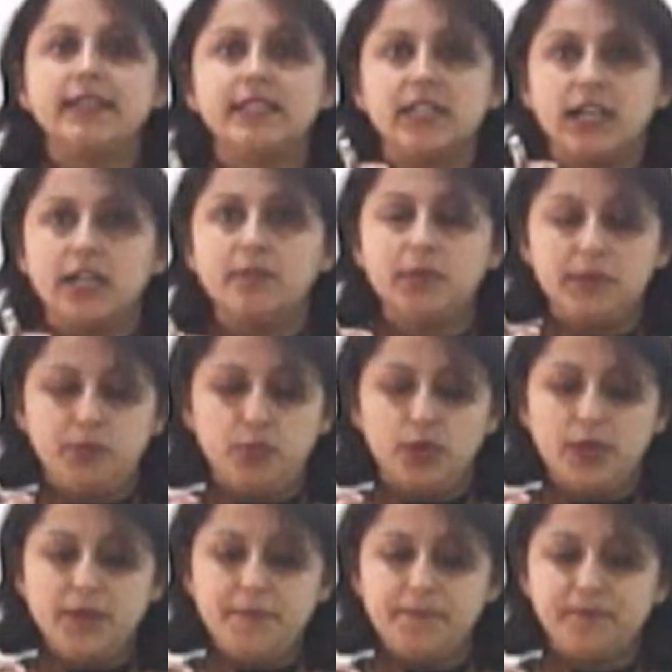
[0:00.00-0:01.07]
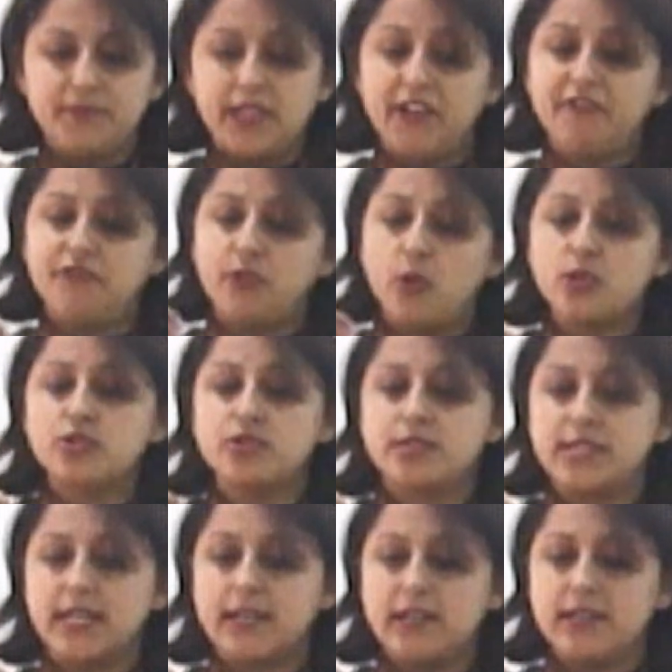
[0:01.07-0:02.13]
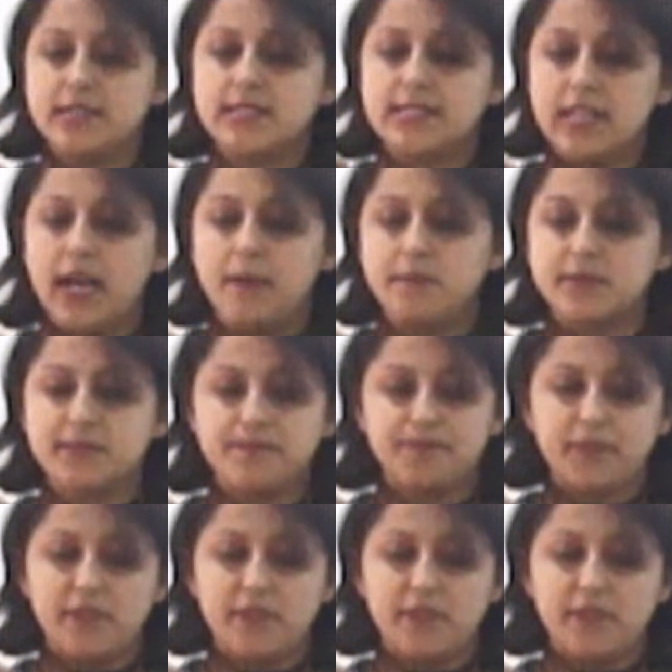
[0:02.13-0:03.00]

the urban poor, they are forced to settle in slums,